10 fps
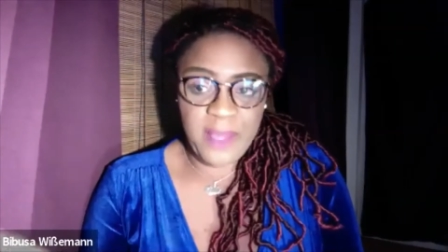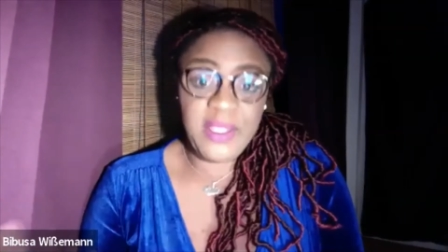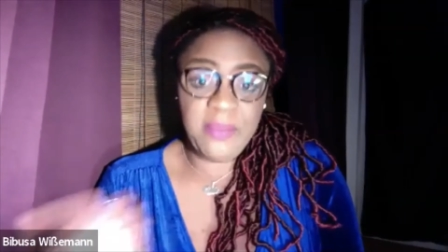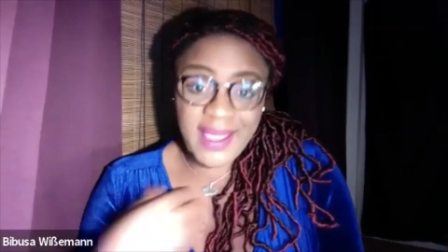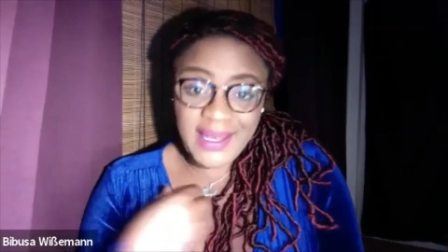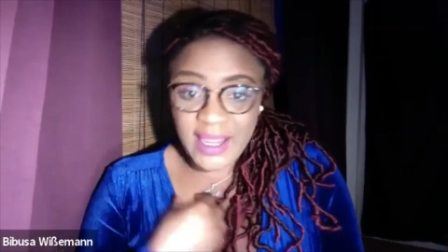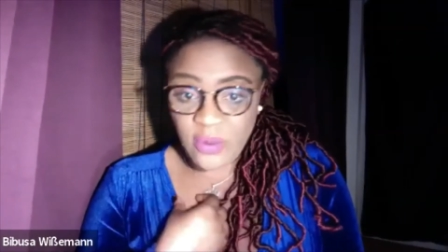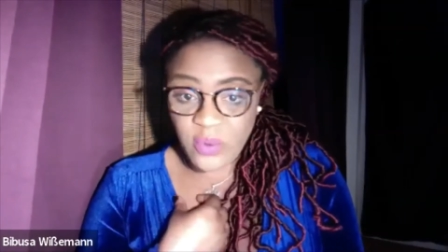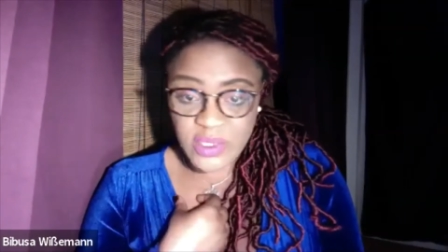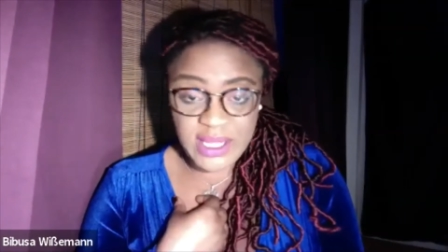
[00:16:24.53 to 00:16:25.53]
I mean, my
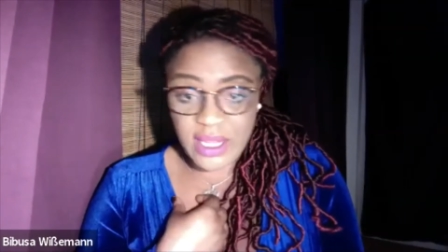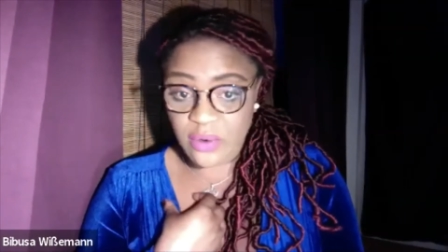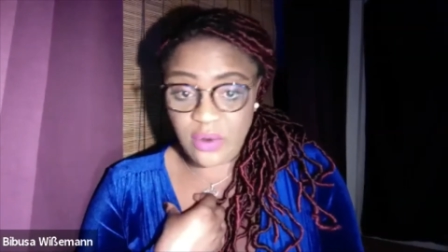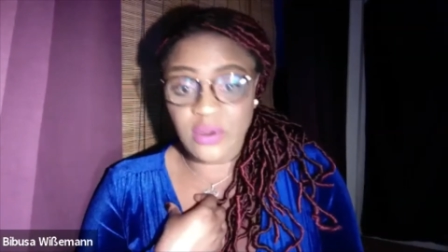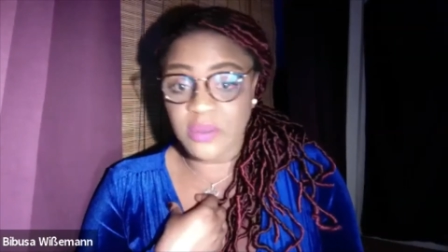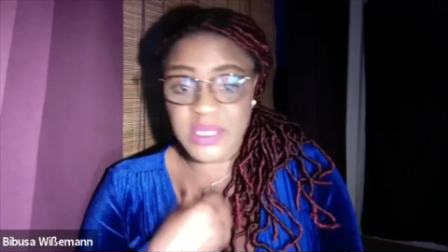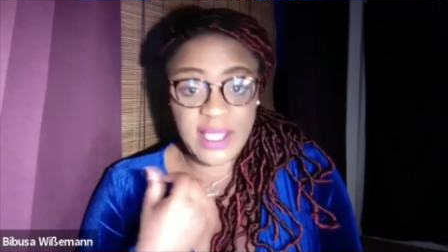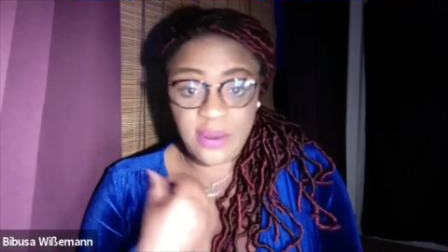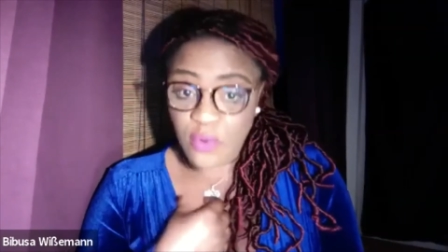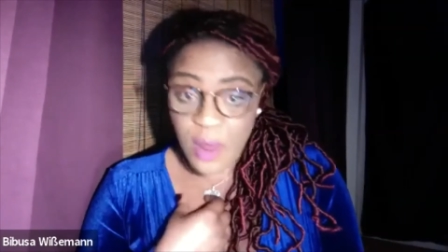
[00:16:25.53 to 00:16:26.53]
dad was an agronomist.
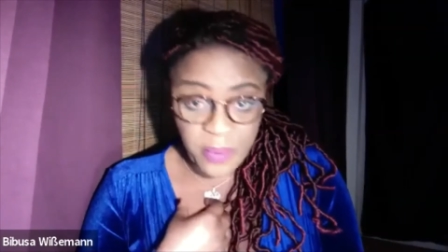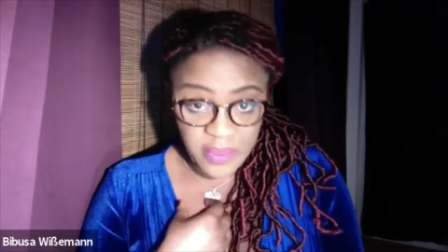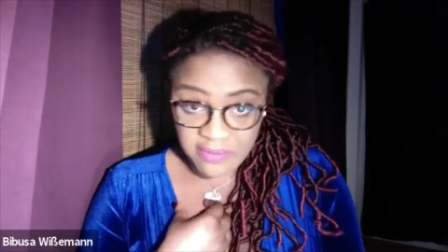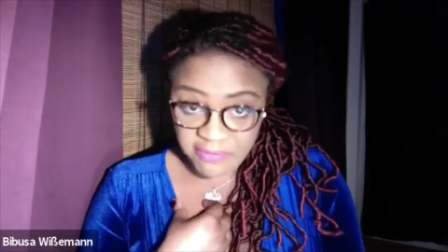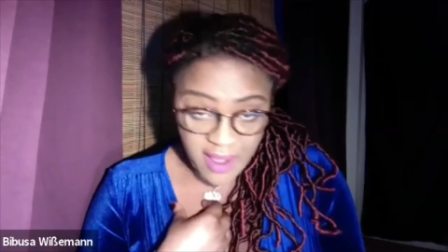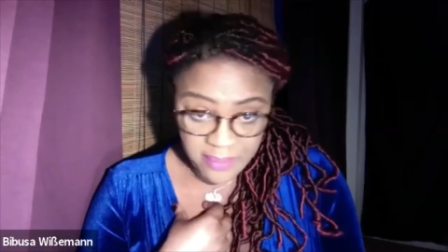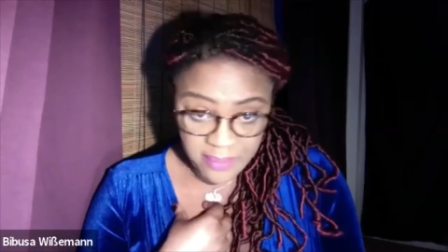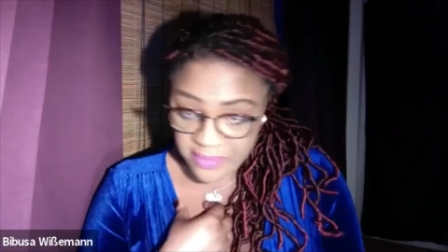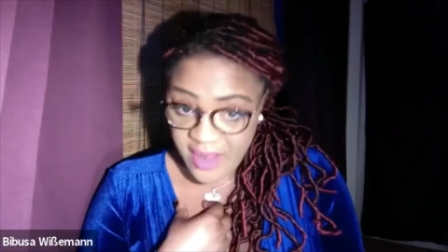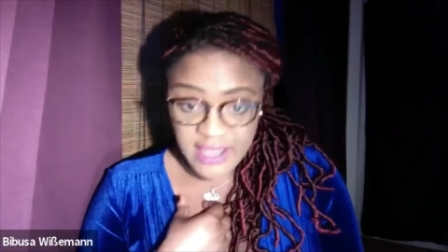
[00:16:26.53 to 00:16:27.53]
I grew up on a farm,
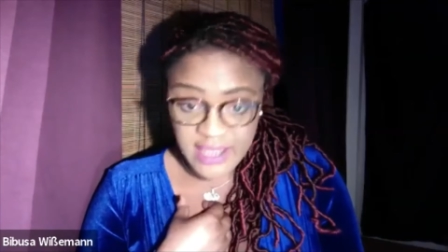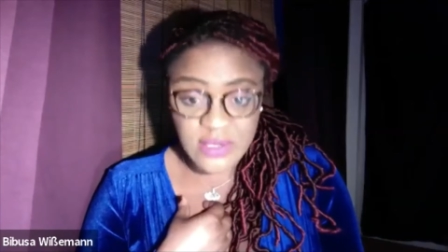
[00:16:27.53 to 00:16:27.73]
right?